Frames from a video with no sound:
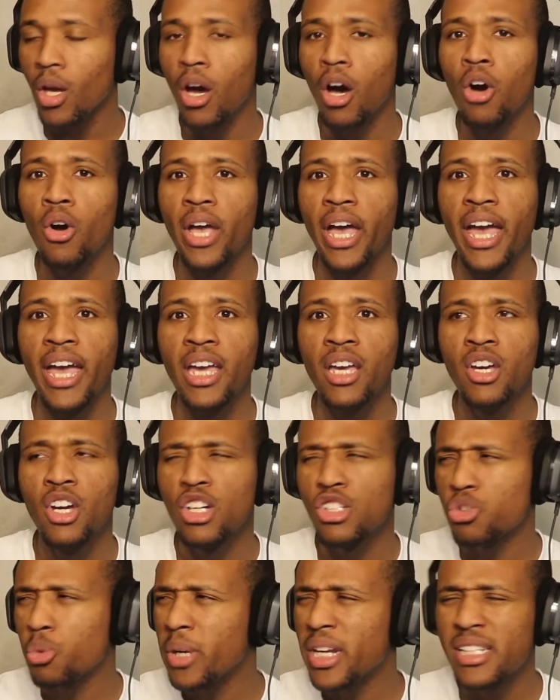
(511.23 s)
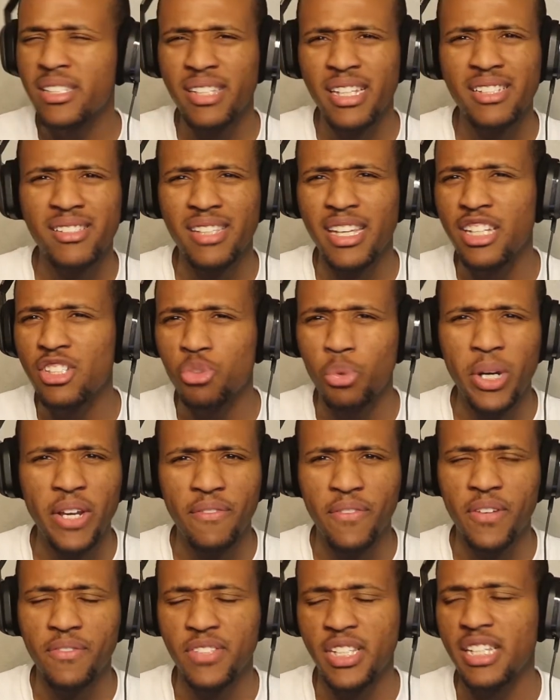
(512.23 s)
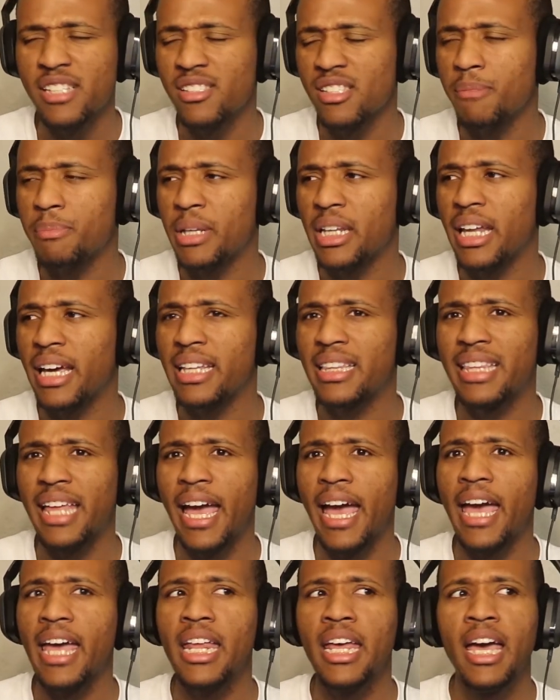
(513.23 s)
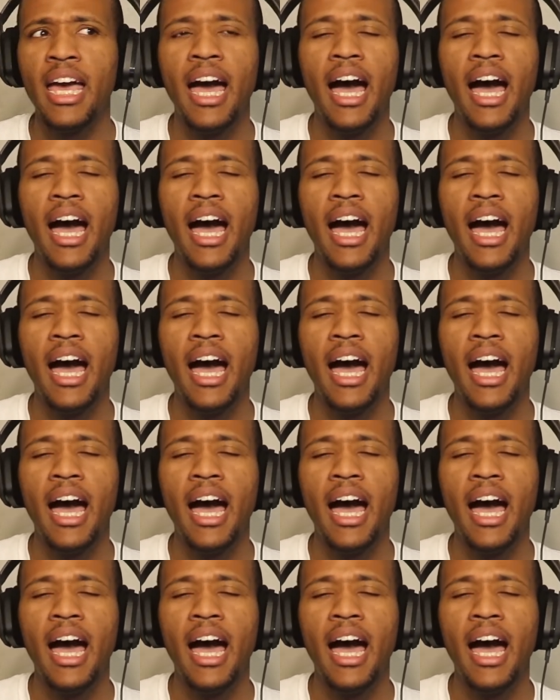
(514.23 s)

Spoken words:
Okay, 2016, 2015, something like that.